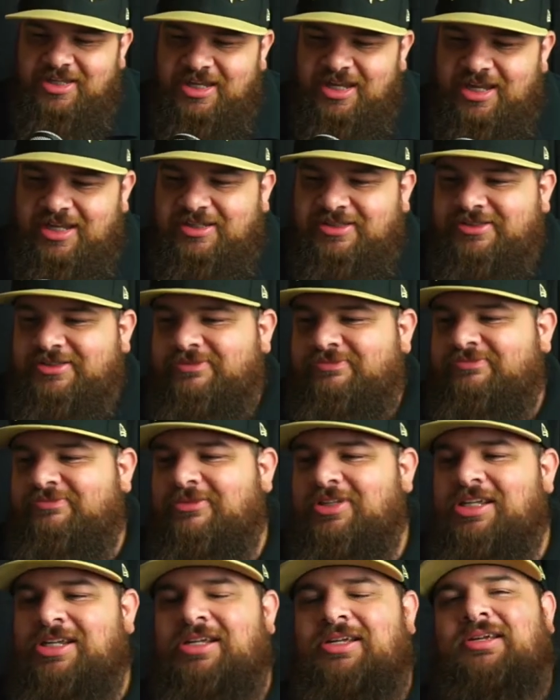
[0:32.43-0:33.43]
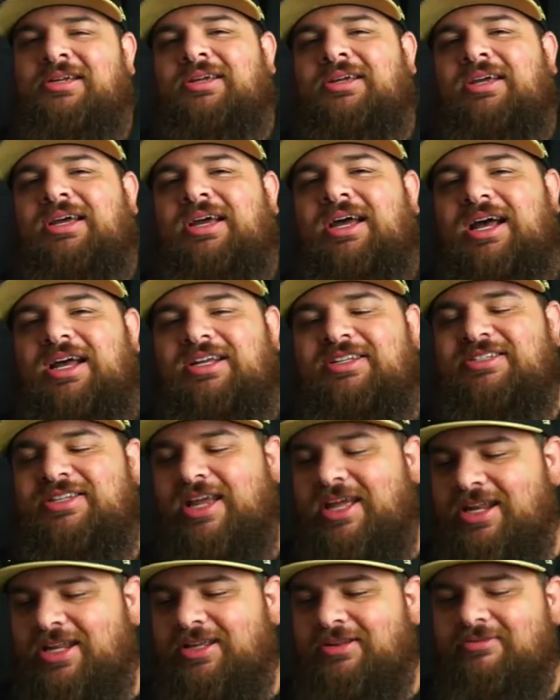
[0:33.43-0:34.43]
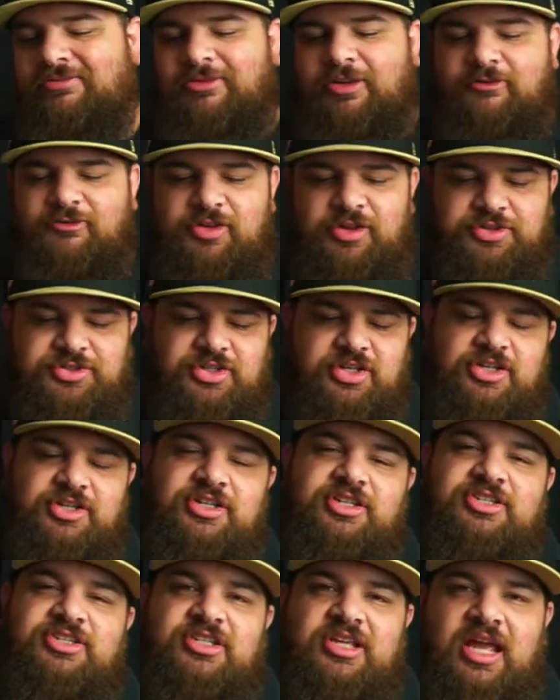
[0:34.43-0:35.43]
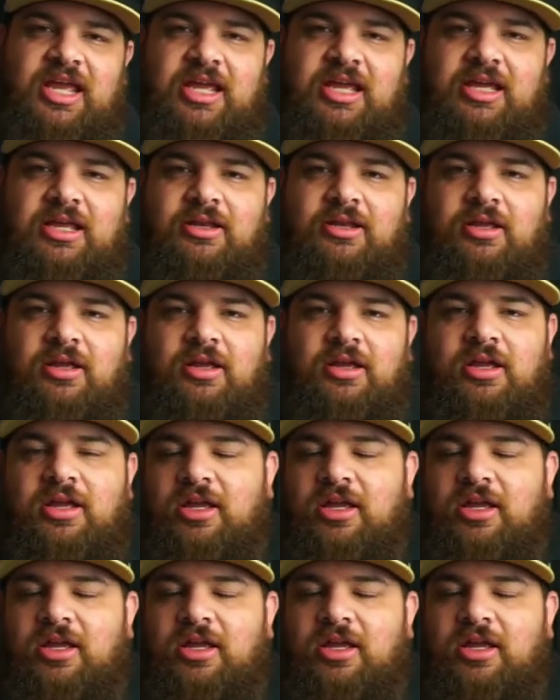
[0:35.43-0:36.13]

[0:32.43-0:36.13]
Yes, I said it. It feels good to say it.